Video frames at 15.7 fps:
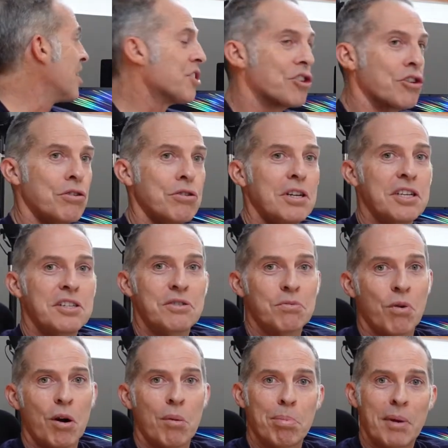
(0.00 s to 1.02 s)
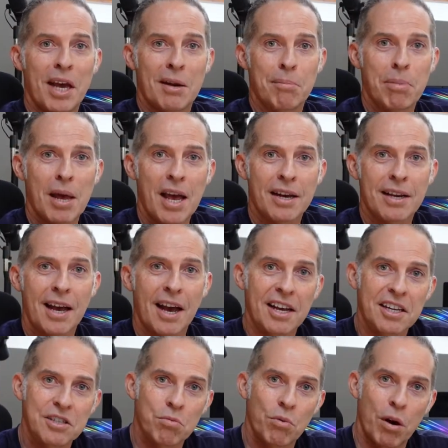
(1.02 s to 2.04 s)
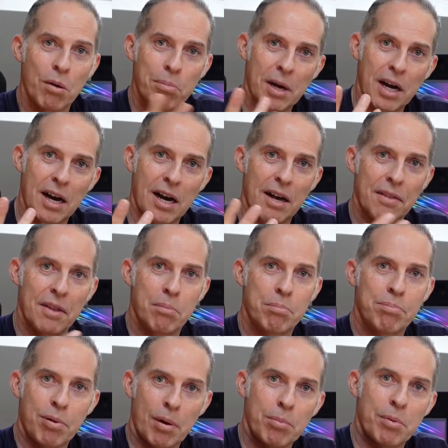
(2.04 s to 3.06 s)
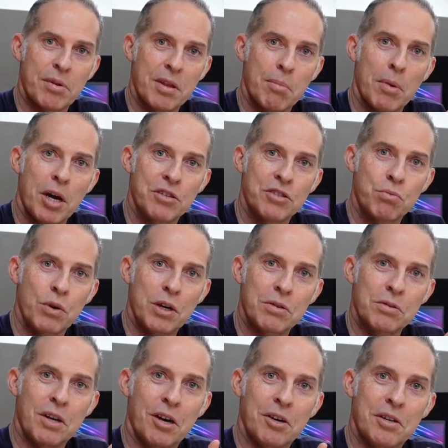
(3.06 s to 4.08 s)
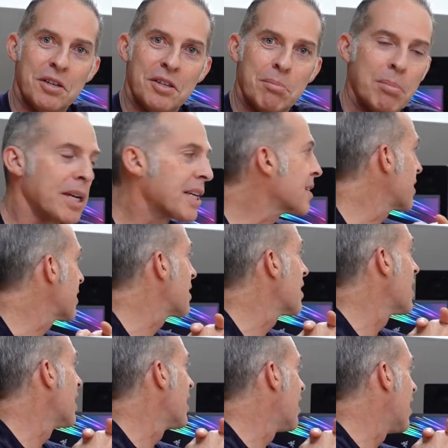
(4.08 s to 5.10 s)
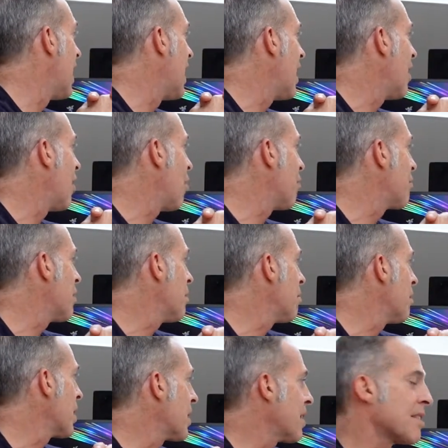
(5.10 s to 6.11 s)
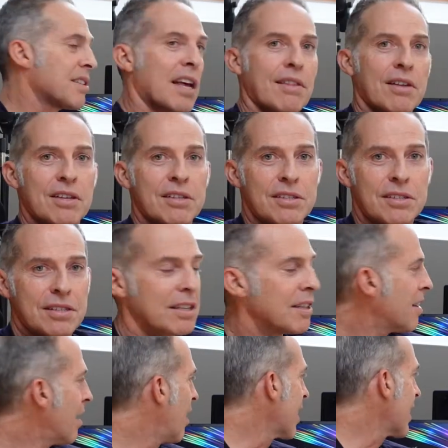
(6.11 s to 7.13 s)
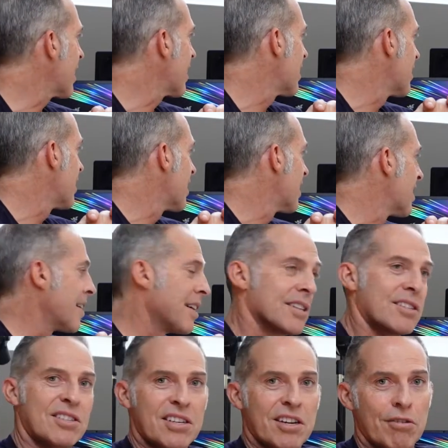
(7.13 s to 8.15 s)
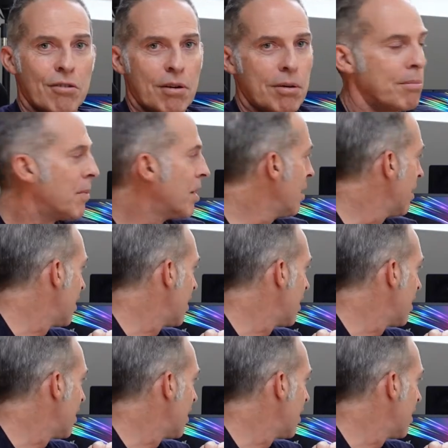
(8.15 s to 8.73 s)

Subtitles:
Uniswap and PancakeSwap are probably the most well known and the biggest of them, but there's others like Serum,